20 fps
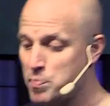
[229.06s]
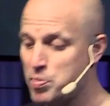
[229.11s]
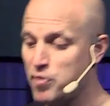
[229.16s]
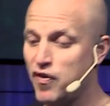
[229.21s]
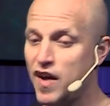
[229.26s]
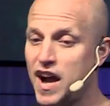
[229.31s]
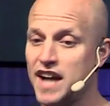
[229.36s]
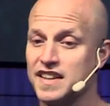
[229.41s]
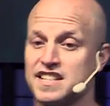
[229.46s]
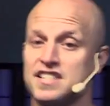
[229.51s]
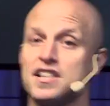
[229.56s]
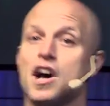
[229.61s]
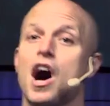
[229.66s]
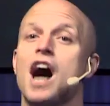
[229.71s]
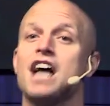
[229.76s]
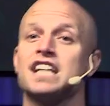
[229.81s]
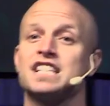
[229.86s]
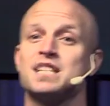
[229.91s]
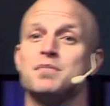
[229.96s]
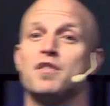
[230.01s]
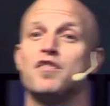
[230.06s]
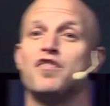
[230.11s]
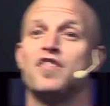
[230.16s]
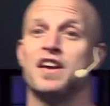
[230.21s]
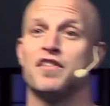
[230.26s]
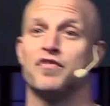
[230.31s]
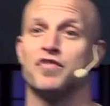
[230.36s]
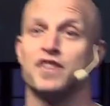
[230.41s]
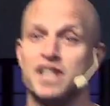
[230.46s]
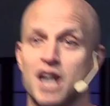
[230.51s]
provide this awesome
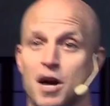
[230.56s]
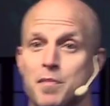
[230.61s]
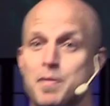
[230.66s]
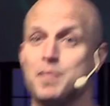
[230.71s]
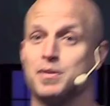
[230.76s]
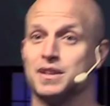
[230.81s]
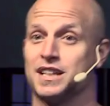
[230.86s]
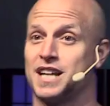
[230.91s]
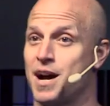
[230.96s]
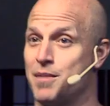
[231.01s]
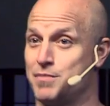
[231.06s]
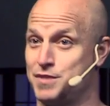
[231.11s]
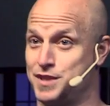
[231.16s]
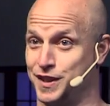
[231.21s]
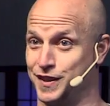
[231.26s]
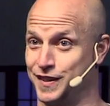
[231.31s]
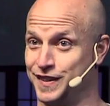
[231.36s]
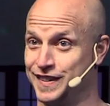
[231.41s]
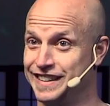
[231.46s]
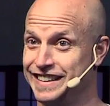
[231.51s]
event for young people to come to.